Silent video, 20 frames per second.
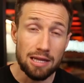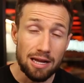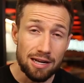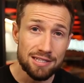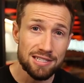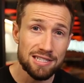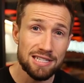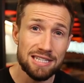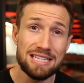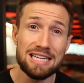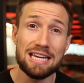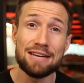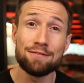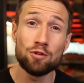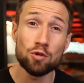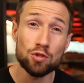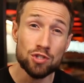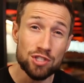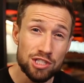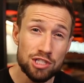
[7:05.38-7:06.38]
Lastly, if
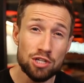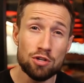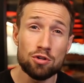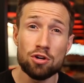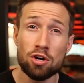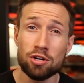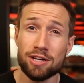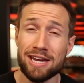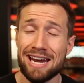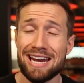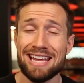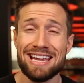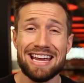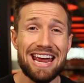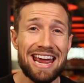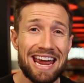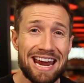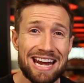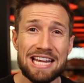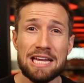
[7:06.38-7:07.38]
you're still not getting
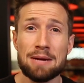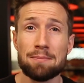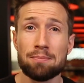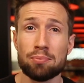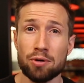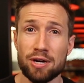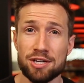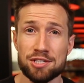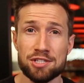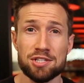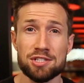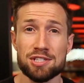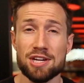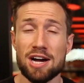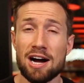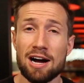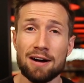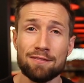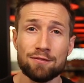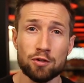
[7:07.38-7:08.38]
any impressions
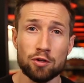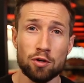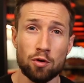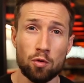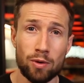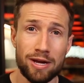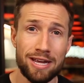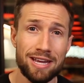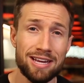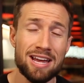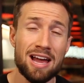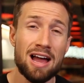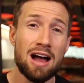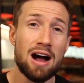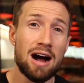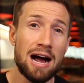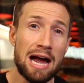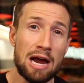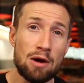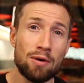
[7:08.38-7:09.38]
after a week,
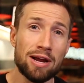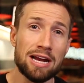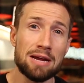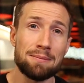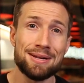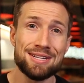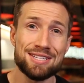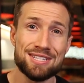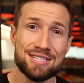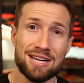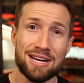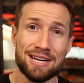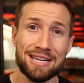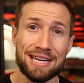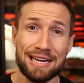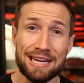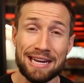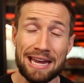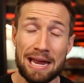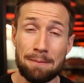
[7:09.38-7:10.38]
I recommend starting
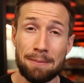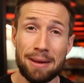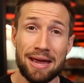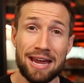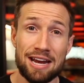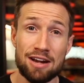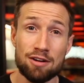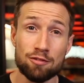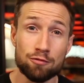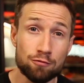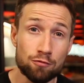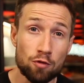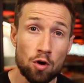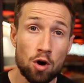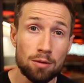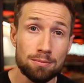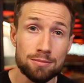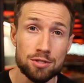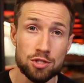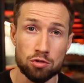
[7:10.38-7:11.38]
a campaign
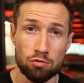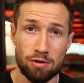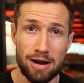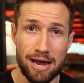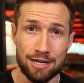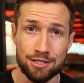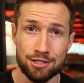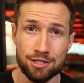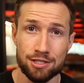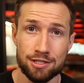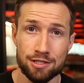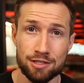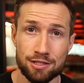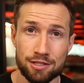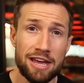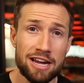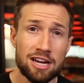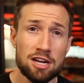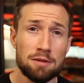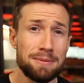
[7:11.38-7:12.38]
from scratch.
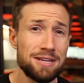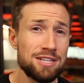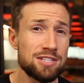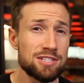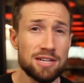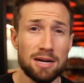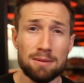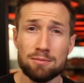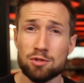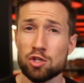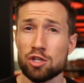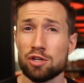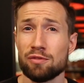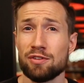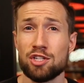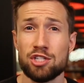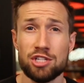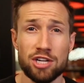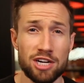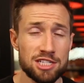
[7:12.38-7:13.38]
There could be some sort of
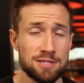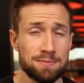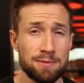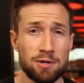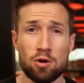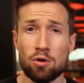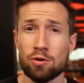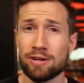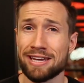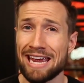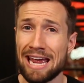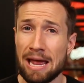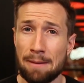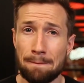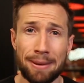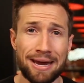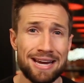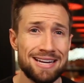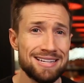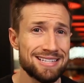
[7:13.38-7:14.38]
adjustment or
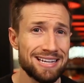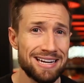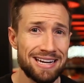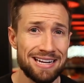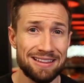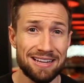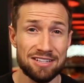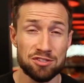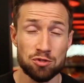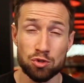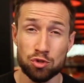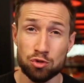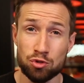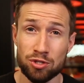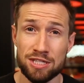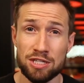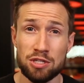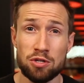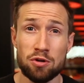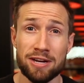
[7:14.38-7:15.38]
campaign setting that's
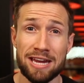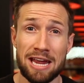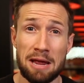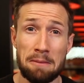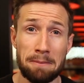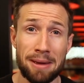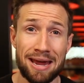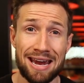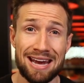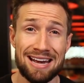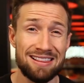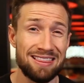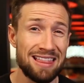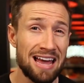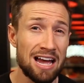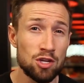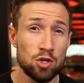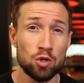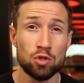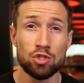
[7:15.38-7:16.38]
restricting your campaign
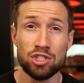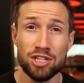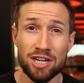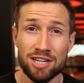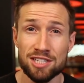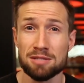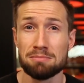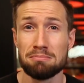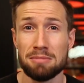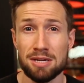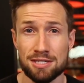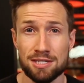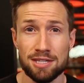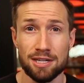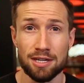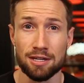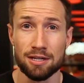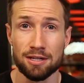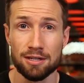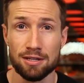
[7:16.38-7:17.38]
that you're just missing.